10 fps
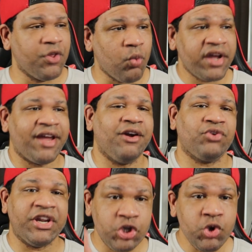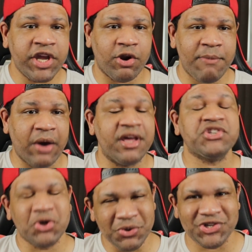The one character I do care about
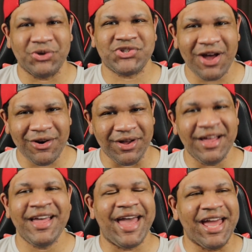is Kujo Sara,